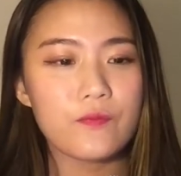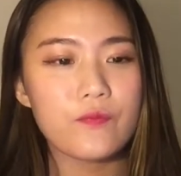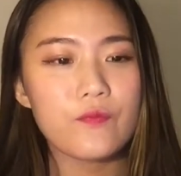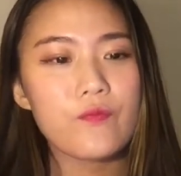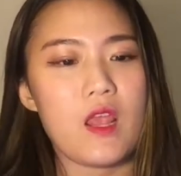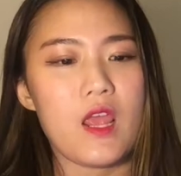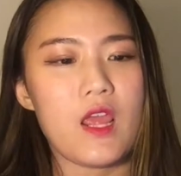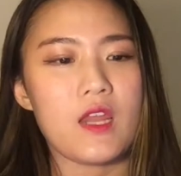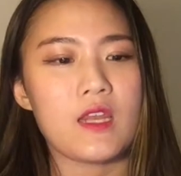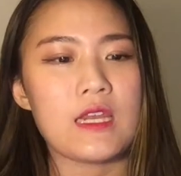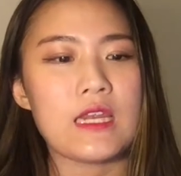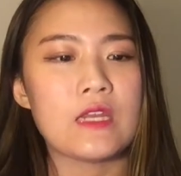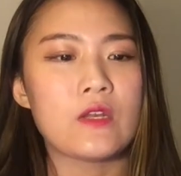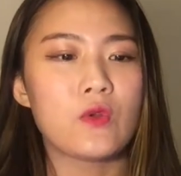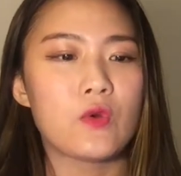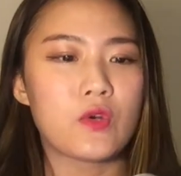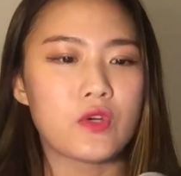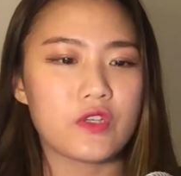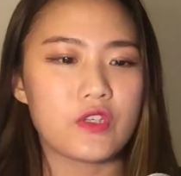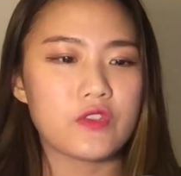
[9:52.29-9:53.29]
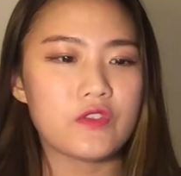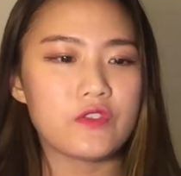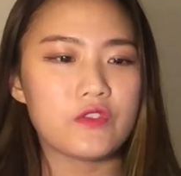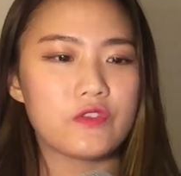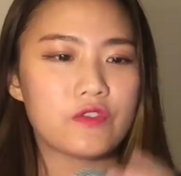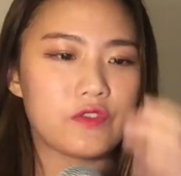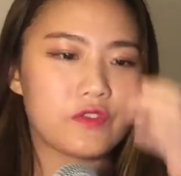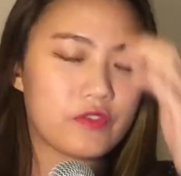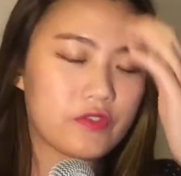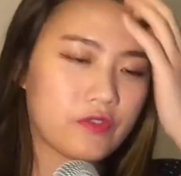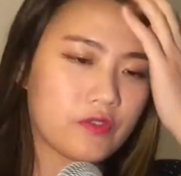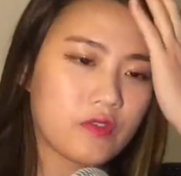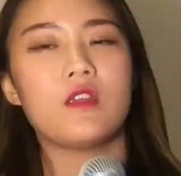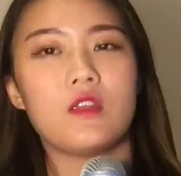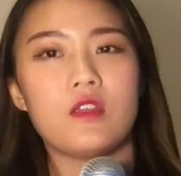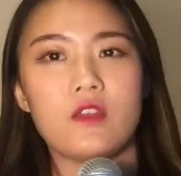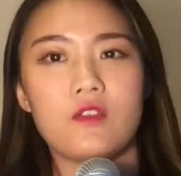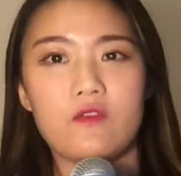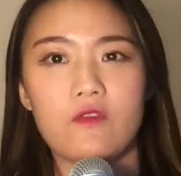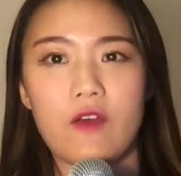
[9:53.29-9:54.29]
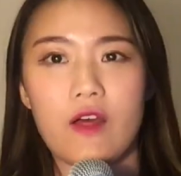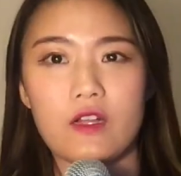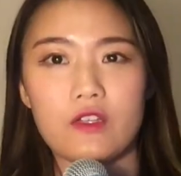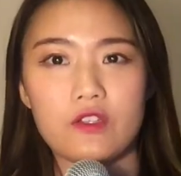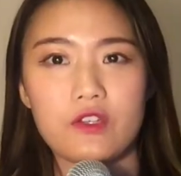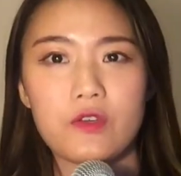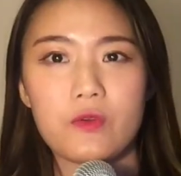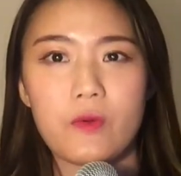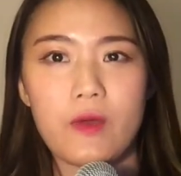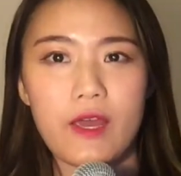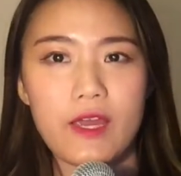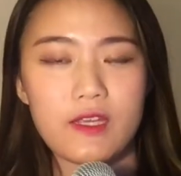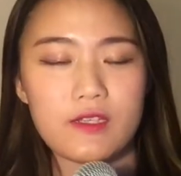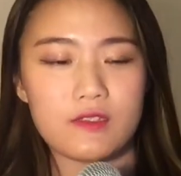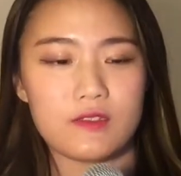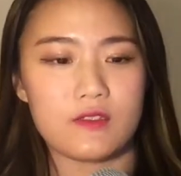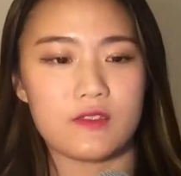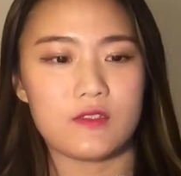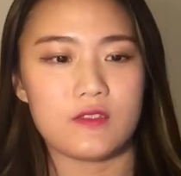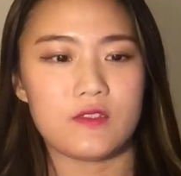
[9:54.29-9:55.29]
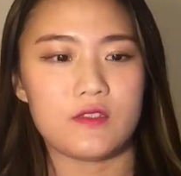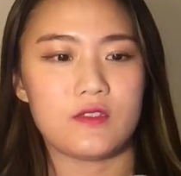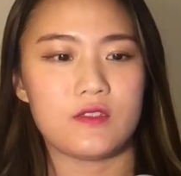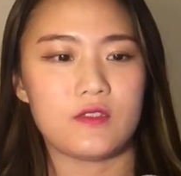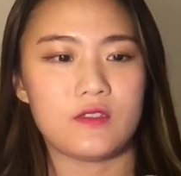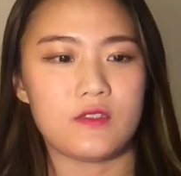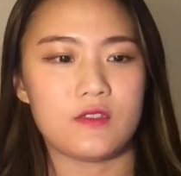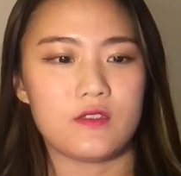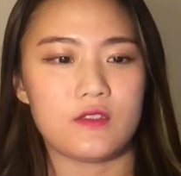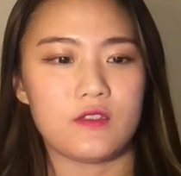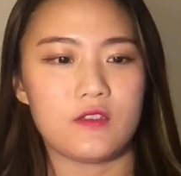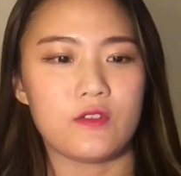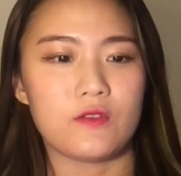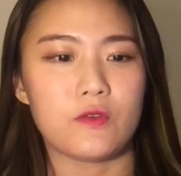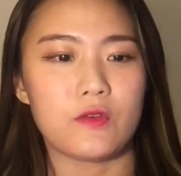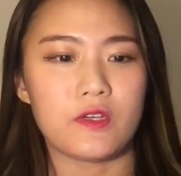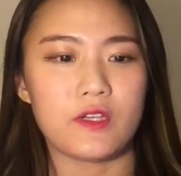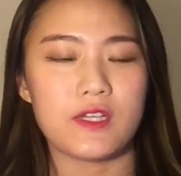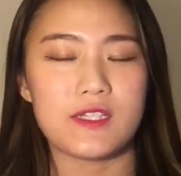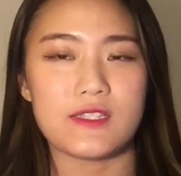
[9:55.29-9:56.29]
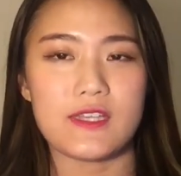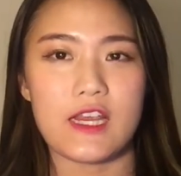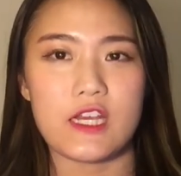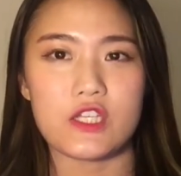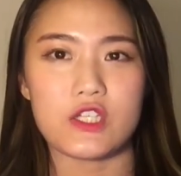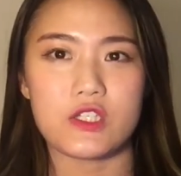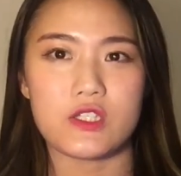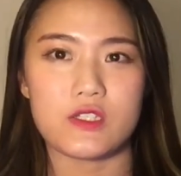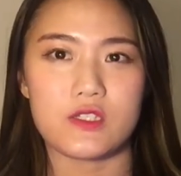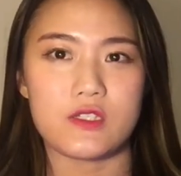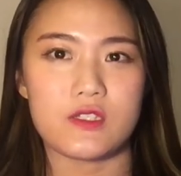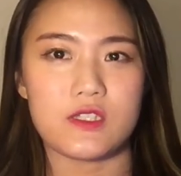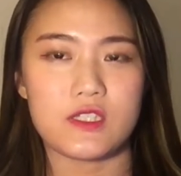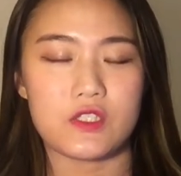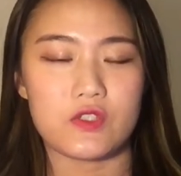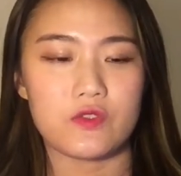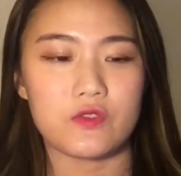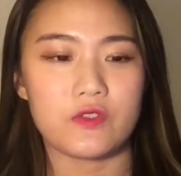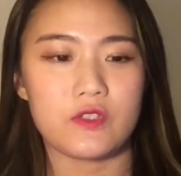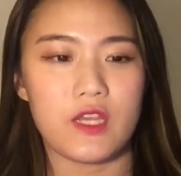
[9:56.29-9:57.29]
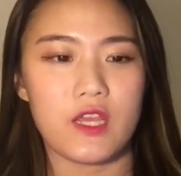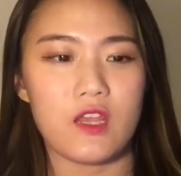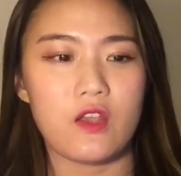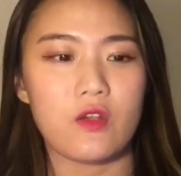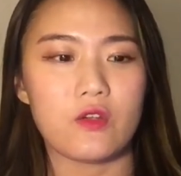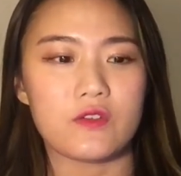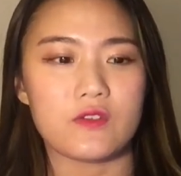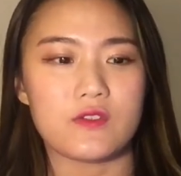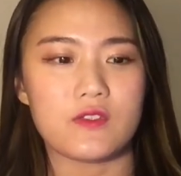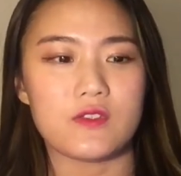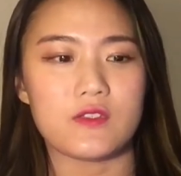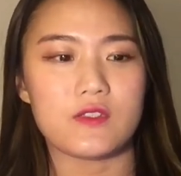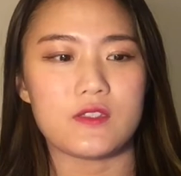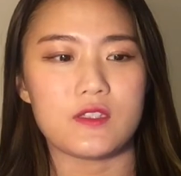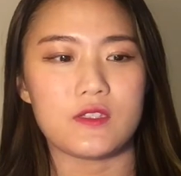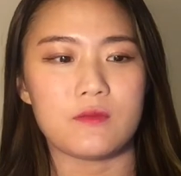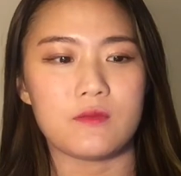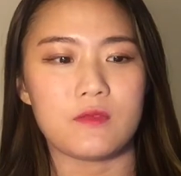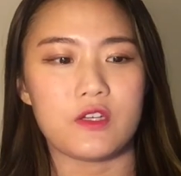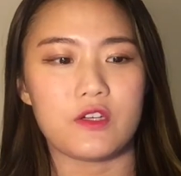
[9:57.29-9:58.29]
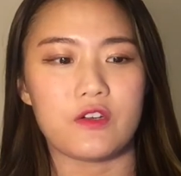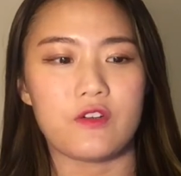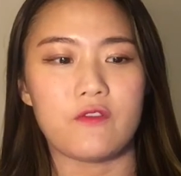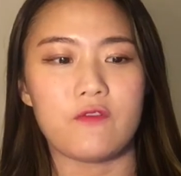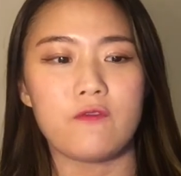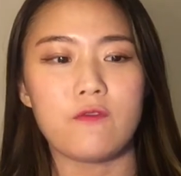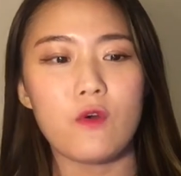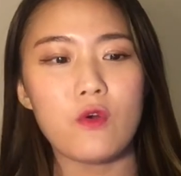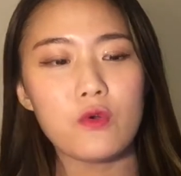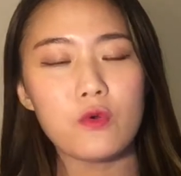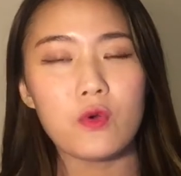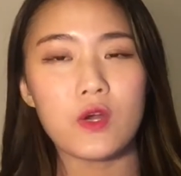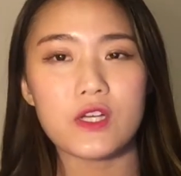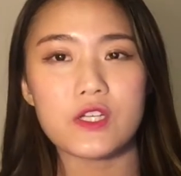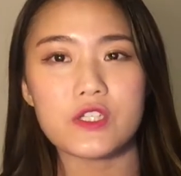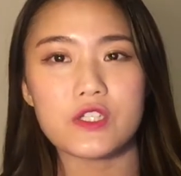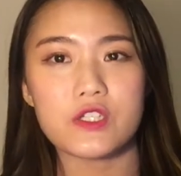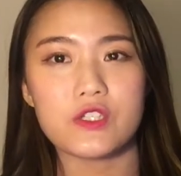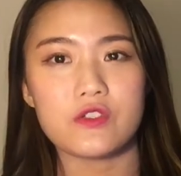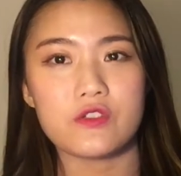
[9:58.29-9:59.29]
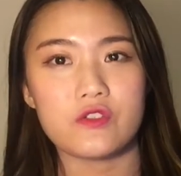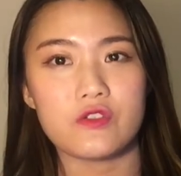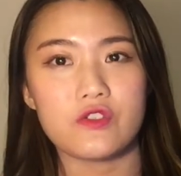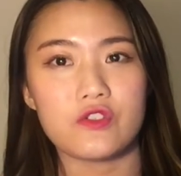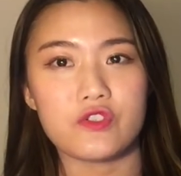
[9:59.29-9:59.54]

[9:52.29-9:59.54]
And in order to evaluate an organization's digital ecosystem, there are 4 questions you